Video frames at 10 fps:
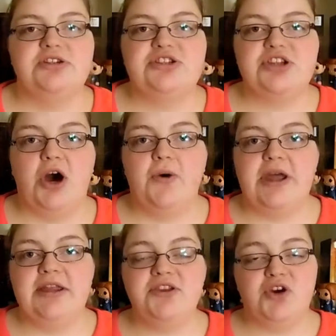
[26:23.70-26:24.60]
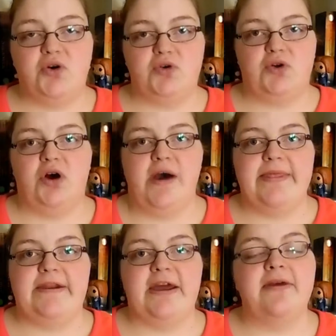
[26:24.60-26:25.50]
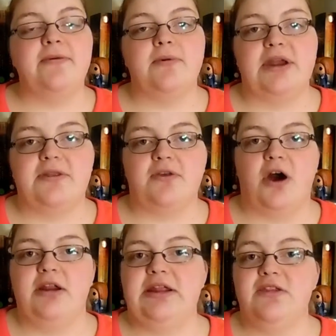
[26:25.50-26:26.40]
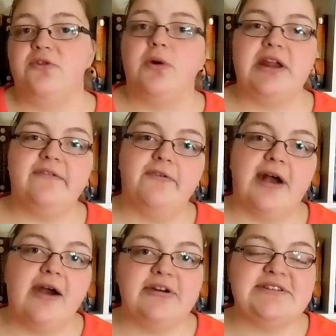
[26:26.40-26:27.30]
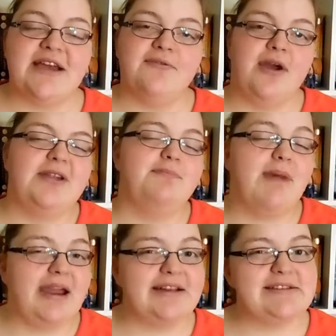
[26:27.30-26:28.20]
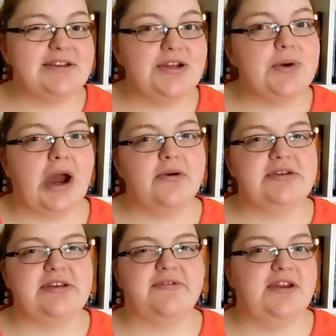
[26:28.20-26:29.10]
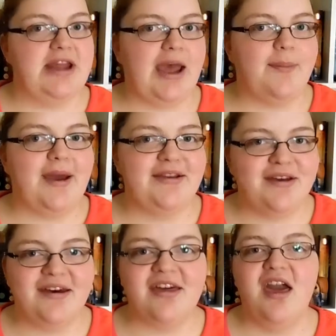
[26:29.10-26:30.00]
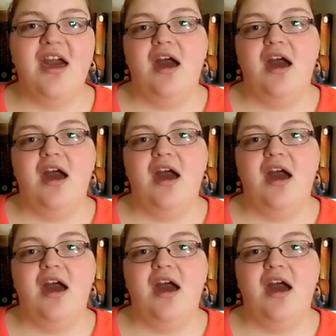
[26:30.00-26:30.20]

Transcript: so in total, on the night of the readathon, in the 24 hours I've read, minus the two hours of the nap I took,